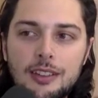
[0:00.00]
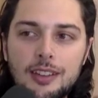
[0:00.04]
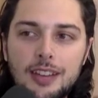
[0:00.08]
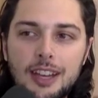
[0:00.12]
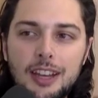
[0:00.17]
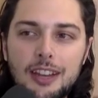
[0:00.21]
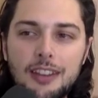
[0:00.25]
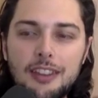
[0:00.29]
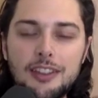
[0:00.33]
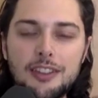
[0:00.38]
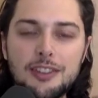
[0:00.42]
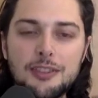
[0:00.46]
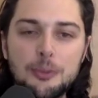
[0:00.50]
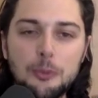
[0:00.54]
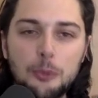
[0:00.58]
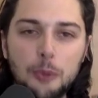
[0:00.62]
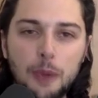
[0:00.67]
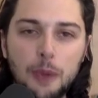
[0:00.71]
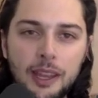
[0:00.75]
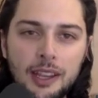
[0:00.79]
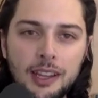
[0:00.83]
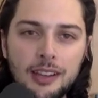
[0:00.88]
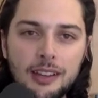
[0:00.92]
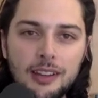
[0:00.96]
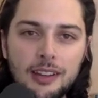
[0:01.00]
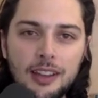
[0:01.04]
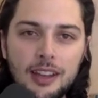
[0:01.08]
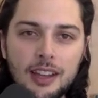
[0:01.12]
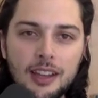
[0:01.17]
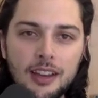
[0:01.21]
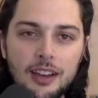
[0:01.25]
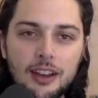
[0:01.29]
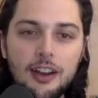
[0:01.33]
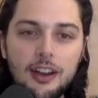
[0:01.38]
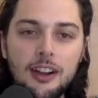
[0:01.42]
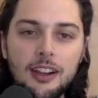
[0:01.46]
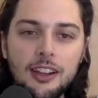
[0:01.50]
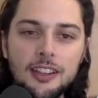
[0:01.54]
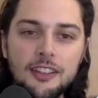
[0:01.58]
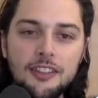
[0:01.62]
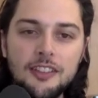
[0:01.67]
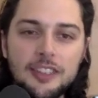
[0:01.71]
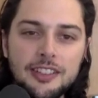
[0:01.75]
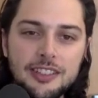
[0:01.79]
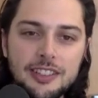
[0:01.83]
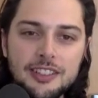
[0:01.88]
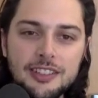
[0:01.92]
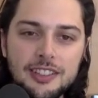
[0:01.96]
kind of this weight, like all
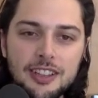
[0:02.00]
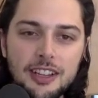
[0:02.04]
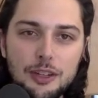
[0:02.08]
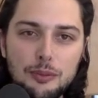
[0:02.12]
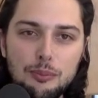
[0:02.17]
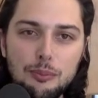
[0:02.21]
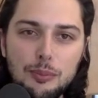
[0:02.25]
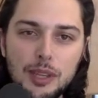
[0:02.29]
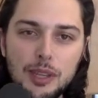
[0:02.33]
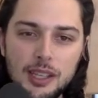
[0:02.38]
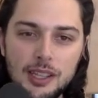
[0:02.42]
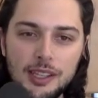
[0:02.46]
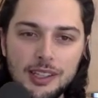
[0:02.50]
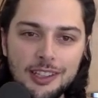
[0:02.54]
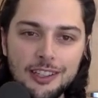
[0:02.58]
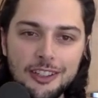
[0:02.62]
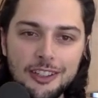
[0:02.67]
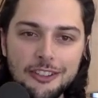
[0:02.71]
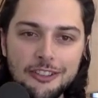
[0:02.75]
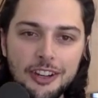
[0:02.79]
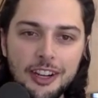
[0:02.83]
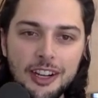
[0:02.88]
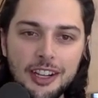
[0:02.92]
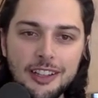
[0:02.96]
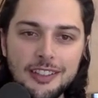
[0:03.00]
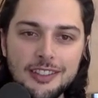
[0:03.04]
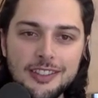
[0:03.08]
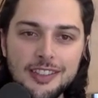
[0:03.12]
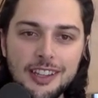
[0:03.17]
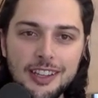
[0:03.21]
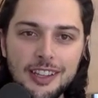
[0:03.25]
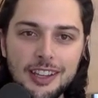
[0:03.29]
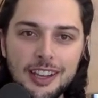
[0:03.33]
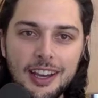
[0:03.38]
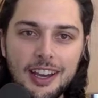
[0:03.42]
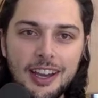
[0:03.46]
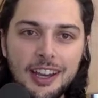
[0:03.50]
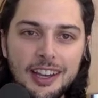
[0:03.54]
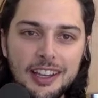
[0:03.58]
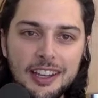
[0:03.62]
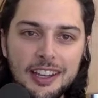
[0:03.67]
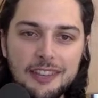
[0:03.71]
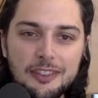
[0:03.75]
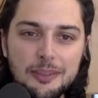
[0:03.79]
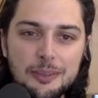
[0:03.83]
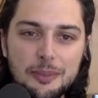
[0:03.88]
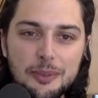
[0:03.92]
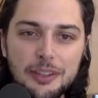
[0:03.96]
of this is on me, right? It's like I
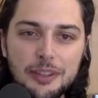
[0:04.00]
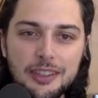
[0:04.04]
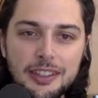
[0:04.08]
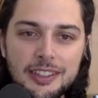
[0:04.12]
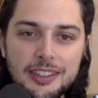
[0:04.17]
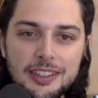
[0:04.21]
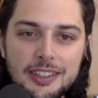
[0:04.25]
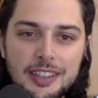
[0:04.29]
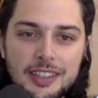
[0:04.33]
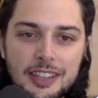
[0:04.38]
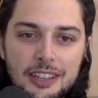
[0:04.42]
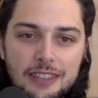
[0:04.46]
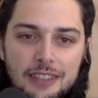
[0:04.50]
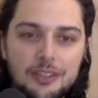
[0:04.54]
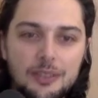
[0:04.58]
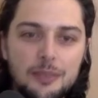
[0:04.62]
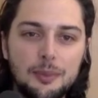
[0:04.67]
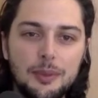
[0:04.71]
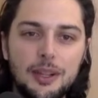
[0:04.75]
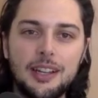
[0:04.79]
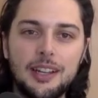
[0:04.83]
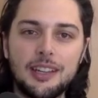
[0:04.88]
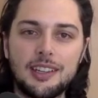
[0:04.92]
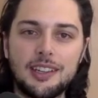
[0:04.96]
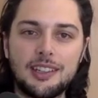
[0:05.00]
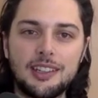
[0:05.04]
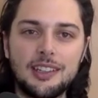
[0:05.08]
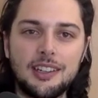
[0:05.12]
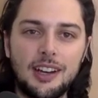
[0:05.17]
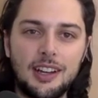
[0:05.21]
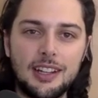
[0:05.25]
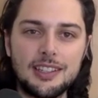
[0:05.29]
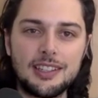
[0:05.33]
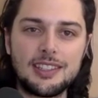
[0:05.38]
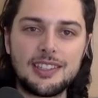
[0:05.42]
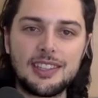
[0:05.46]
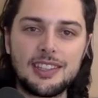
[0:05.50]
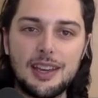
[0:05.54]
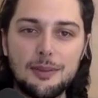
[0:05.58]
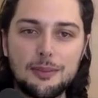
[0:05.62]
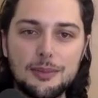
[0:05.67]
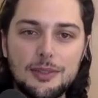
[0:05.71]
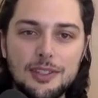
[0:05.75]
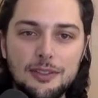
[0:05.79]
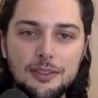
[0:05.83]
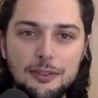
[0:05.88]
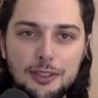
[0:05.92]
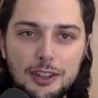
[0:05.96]
have to bring this thing from like
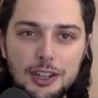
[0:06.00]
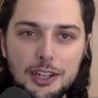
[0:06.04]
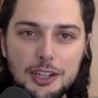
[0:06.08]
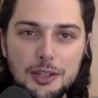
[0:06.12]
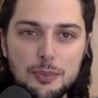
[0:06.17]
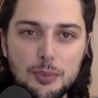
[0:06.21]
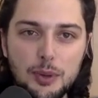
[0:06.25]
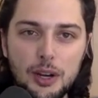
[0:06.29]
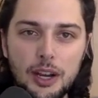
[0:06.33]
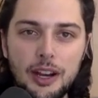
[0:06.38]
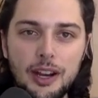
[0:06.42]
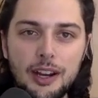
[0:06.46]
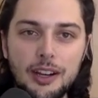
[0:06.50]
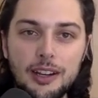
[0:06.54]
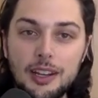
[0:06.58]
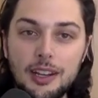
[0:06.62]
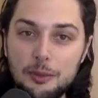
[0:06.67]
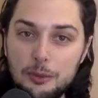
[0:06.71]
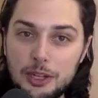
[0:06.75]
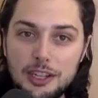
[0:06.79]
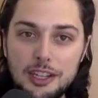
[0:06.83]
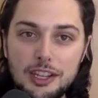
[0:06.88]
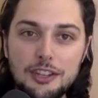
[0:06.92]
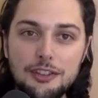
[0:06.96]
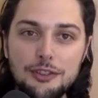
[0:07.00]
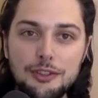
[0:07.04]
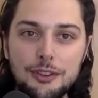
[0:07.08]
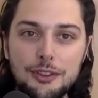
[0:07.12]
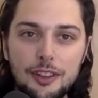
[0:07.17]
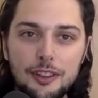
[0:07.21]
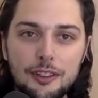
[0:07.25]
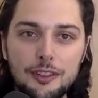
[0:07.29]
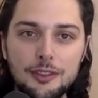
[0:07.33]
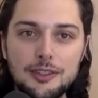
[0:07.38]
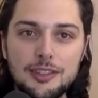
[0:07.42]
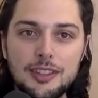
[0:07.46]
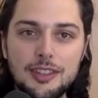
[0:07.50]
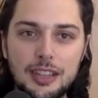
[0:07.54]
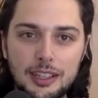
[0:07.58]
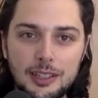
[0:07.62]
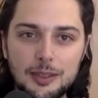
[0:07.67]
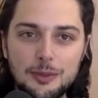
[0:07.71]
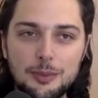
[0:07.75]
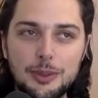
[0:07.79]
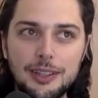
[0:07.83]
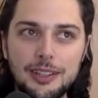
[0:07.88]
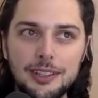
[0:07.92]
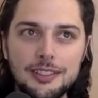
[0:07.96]
concept to finished product. And we teach you all those
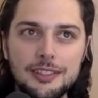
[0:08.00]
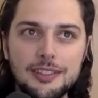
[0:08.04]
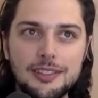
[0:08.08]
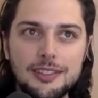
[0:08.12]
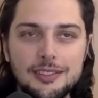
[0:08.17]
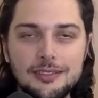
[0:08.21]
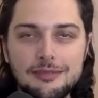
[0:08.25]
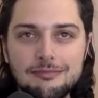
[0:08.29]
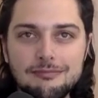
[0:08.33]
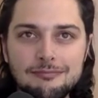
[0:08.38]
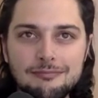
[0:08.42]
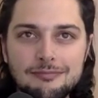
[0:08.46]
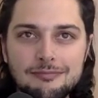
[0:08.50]
things because